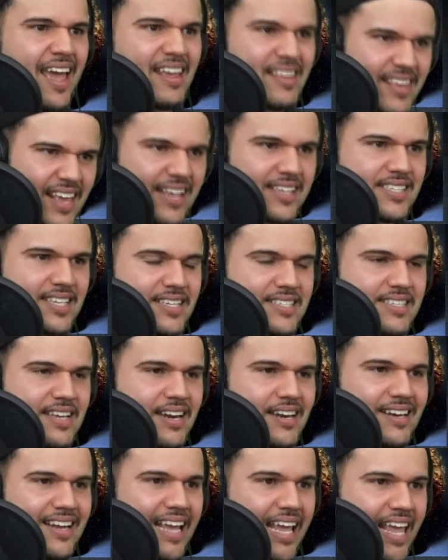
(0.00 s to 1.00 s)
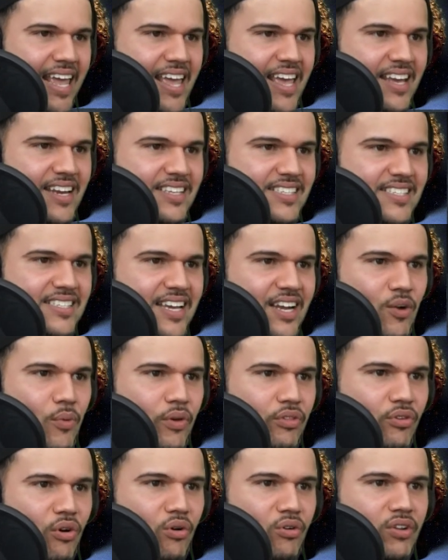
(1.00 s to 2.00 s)
And yes, I said it. It is sick.
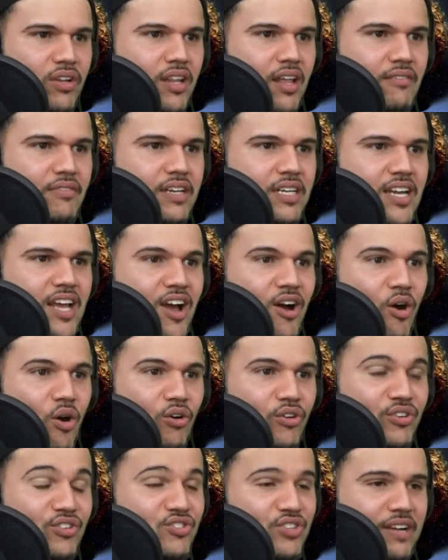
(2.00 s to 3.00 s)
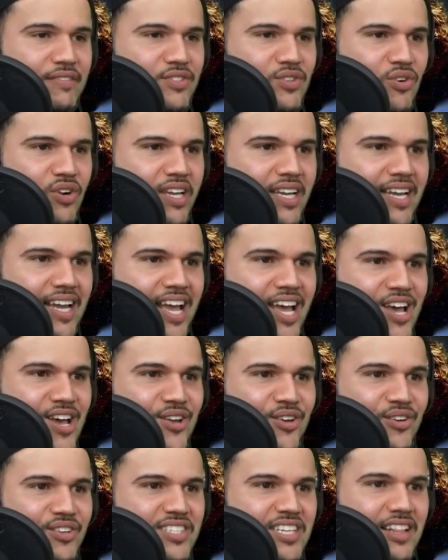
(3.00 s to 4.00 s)
With all your loving, all your Jive Talking,
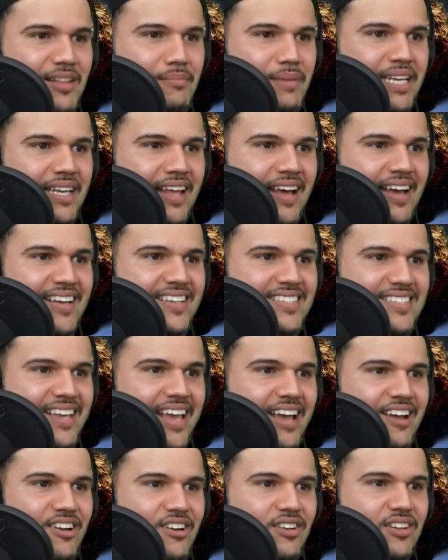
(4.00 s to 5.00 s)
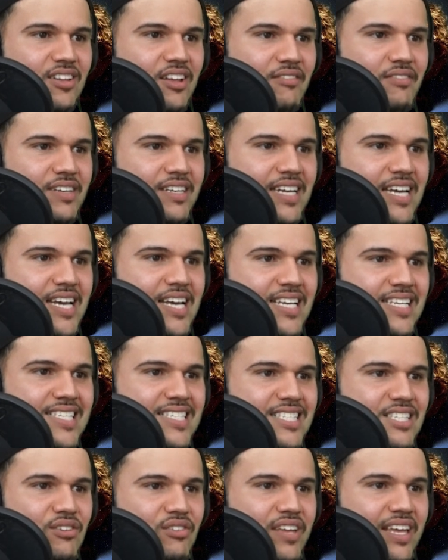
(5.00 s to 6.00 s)
you're telling me lies. Yeah, good loving.
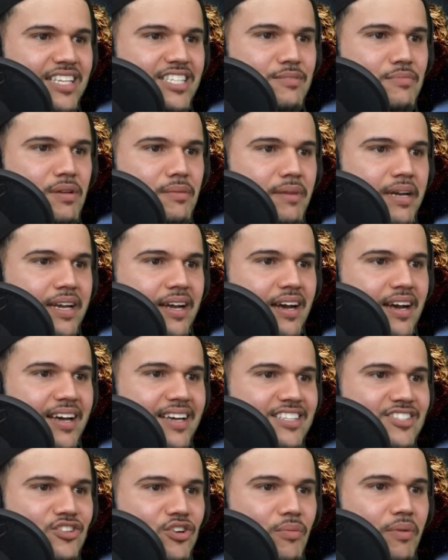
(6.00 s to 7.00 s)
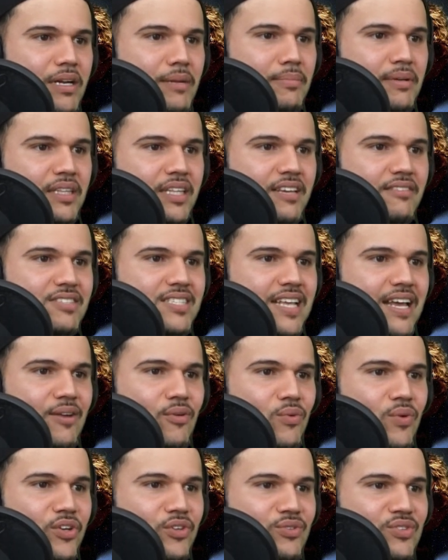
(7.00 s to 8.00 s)
Still gets me in my eyes. Nobody believes
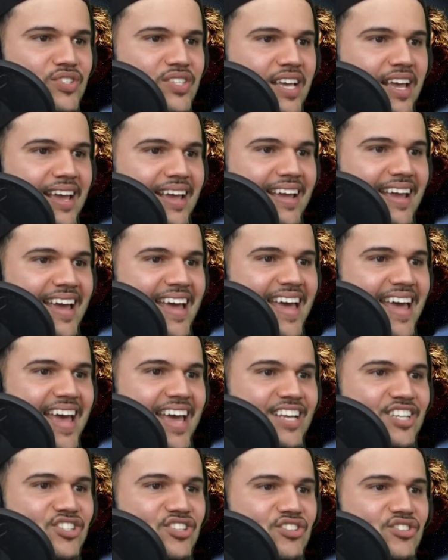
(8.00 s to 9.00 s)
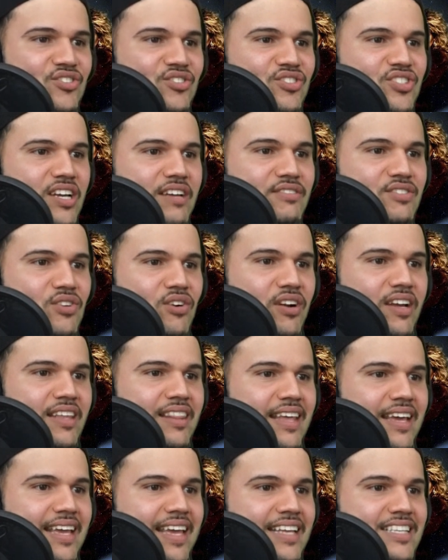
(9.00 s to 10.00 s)
that what you say. It's just your Jive
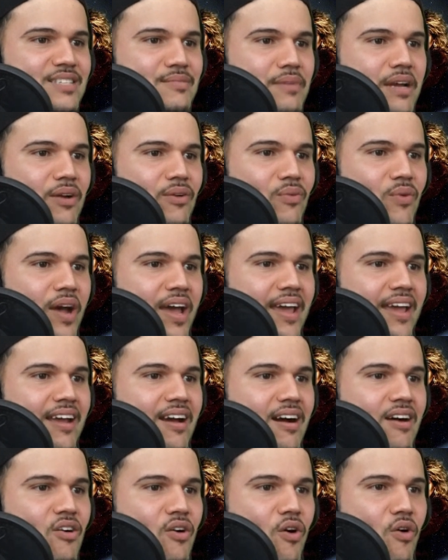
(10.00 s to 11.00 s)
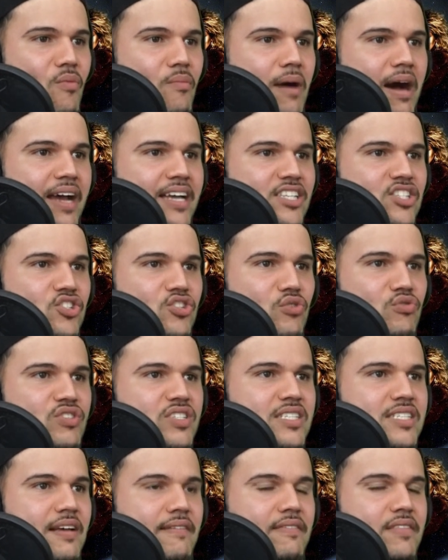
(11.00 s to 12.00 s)
Talking that gets my way. Oh my. So
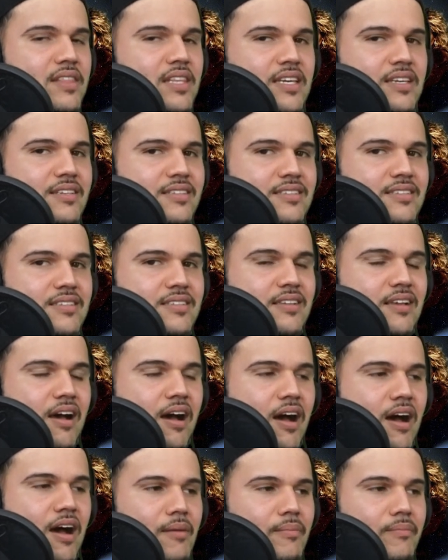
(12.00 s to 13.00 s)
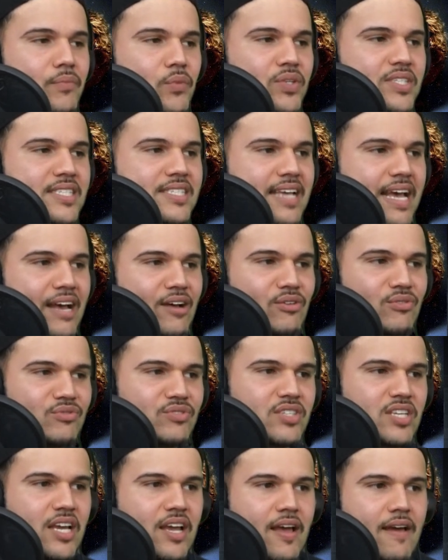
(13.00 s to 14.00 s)
70s with
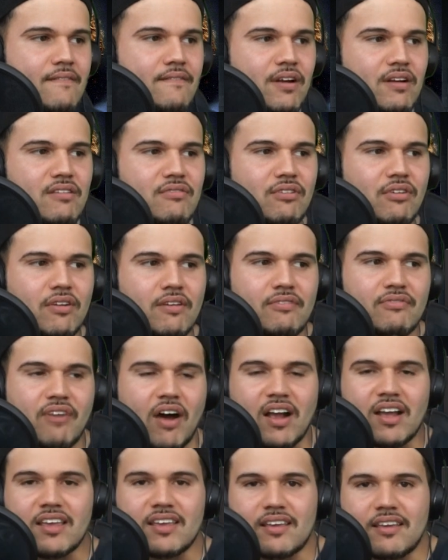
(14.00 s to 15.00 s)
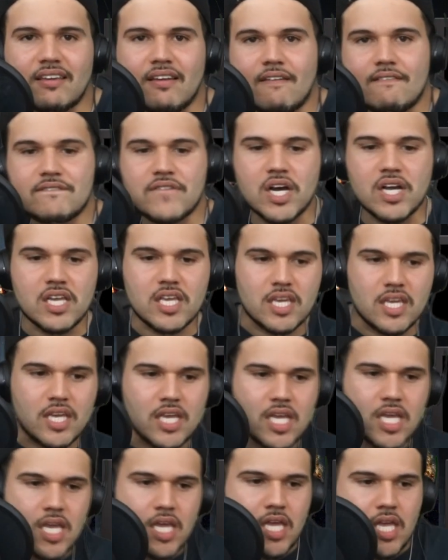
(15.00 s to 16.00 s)
sound. Very, very funky.
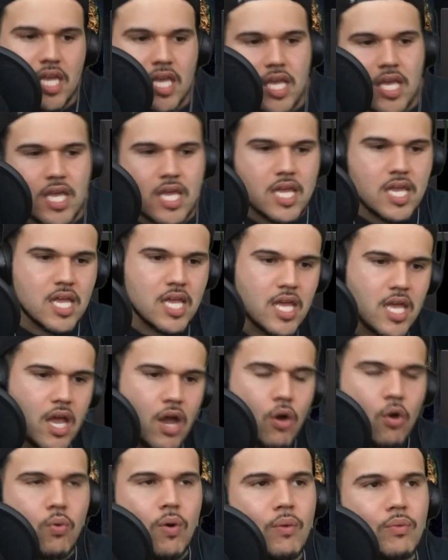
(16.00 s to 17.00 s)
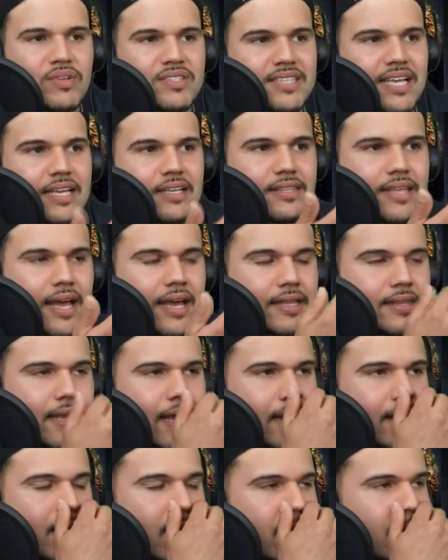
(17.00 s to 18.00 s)
Funky. What was that
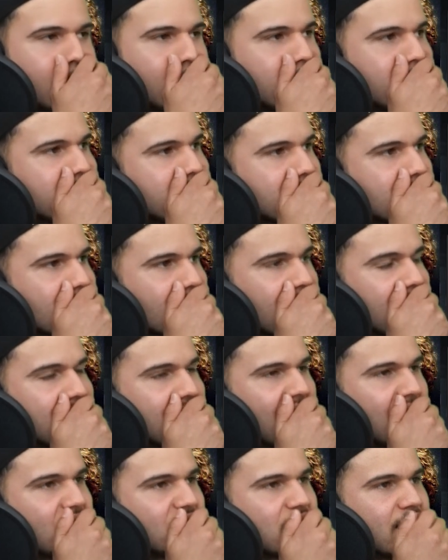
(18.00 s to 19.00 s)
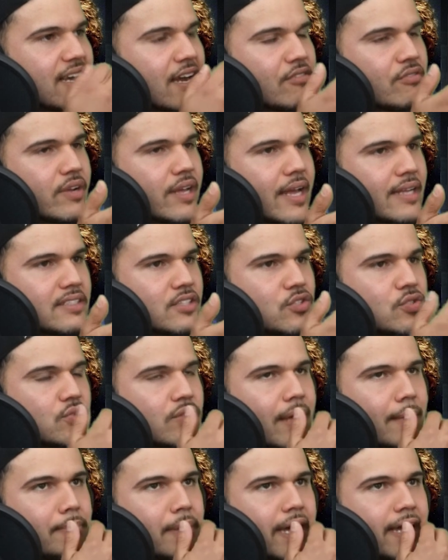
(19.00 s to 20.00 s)
thing I reacted
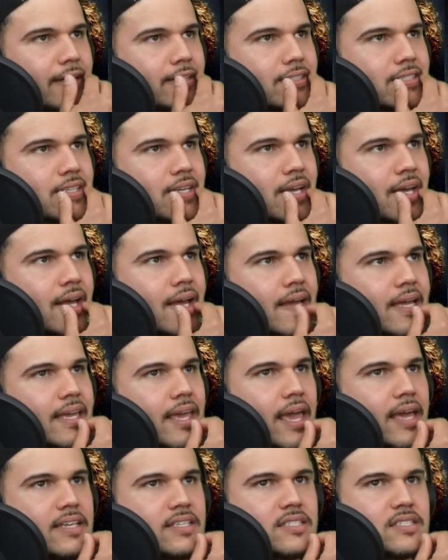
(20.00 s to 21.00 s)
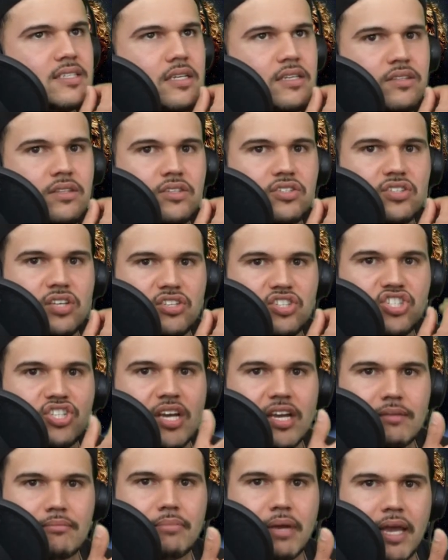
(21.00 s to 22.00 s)
to, that band? KC and the
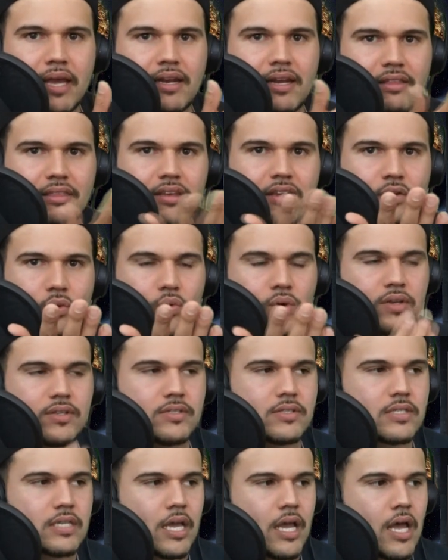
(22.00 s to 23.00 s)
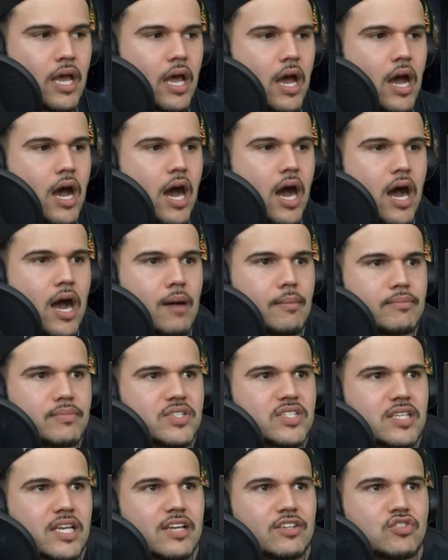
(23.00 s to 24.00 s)
Sunshine Band, I think it was.
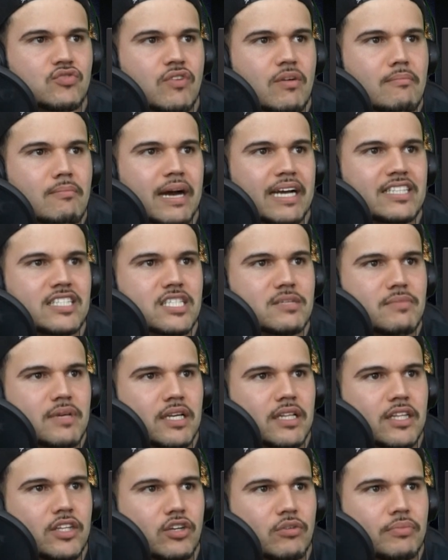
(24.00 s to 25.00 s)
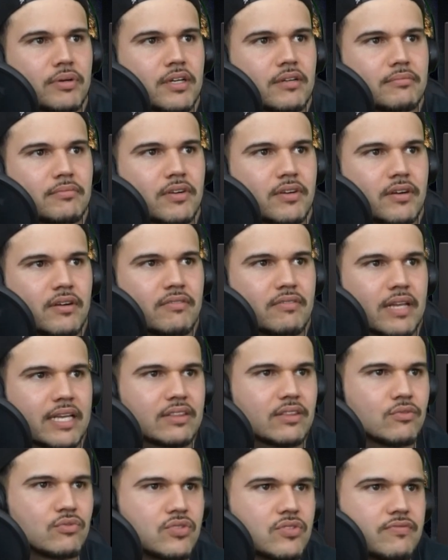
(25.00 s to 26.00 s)
It's reminding me a little bit of
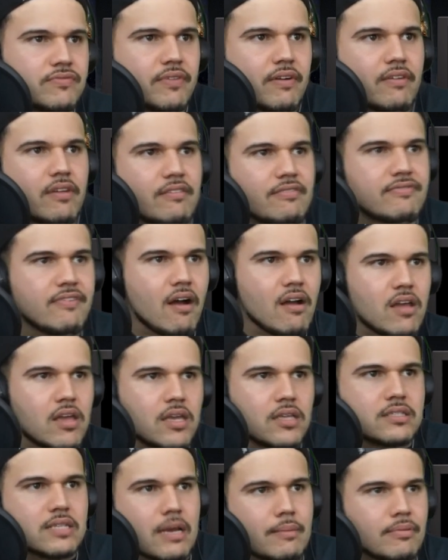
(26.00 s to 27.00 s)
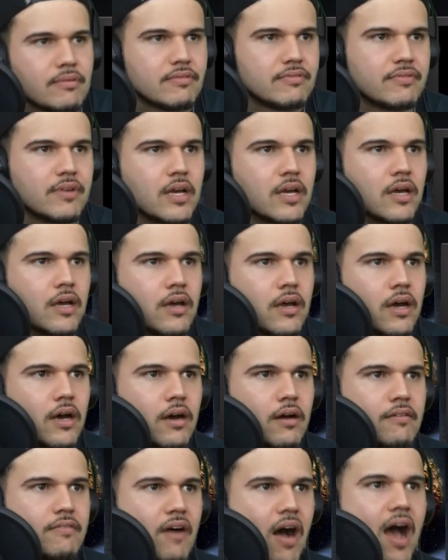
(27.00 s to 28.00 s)
like those very funky type of
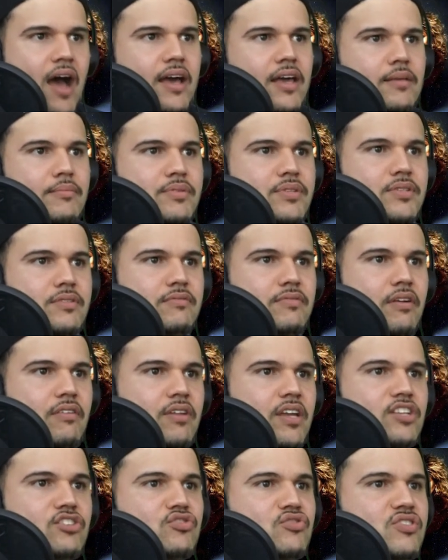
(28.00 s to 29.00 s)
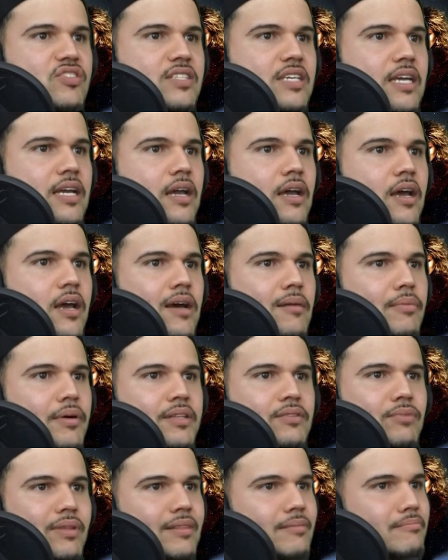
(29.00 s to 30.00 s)
vibes. Very interesting.
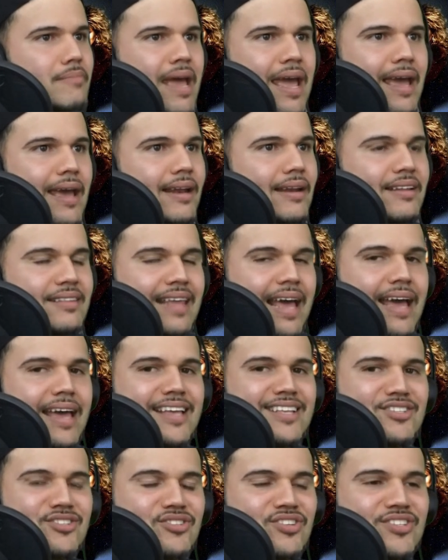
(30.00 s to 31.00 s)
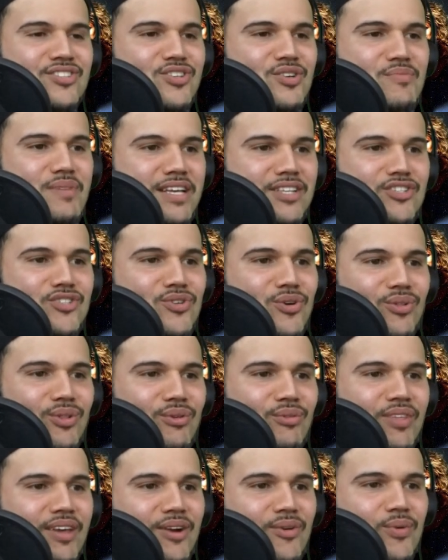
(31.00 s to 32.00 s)
But man, that intermittent
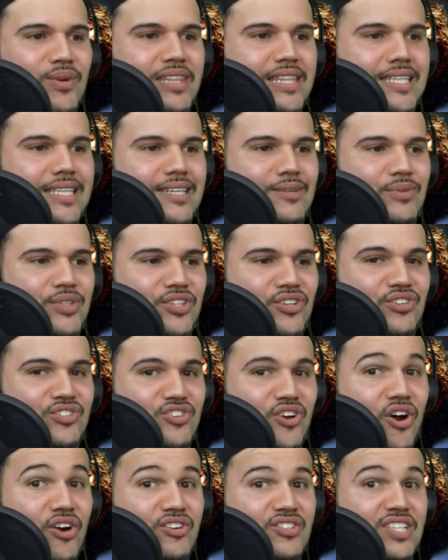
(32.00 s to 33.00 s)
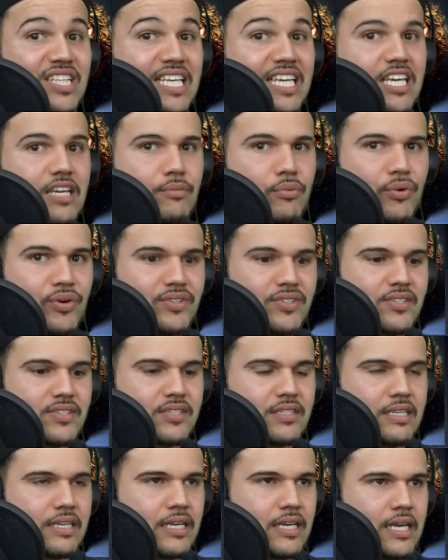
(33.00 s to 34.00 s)
solo there with the guitars and the
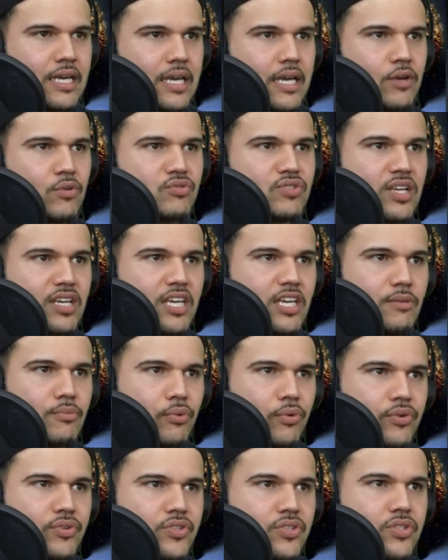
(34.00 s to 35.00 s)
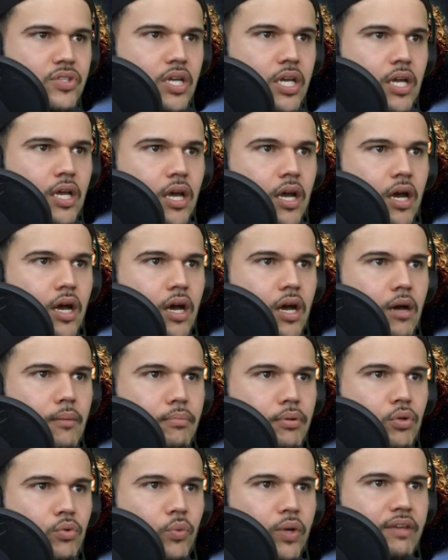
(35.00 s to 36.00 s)
keyboards. Who's on keyboards?
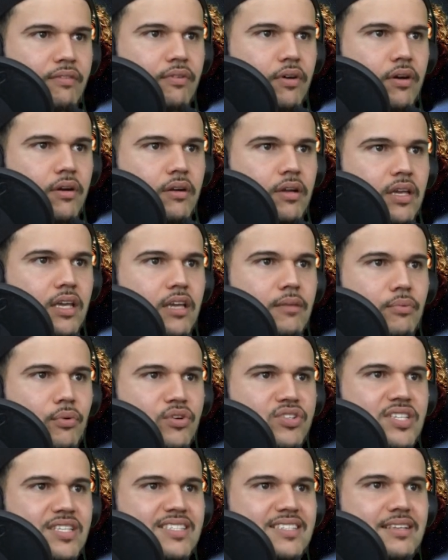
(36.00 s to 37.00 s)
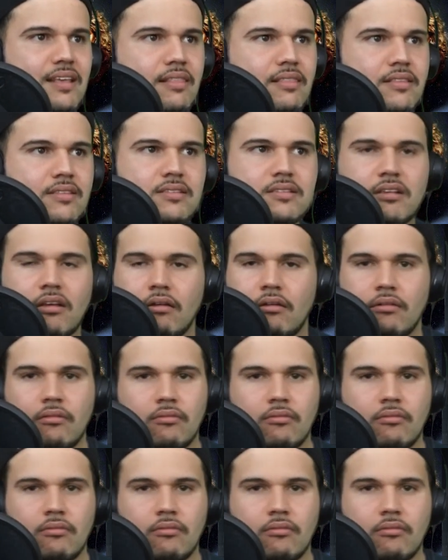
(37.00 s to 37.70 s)
Blue Weaver. Keyboards and synths.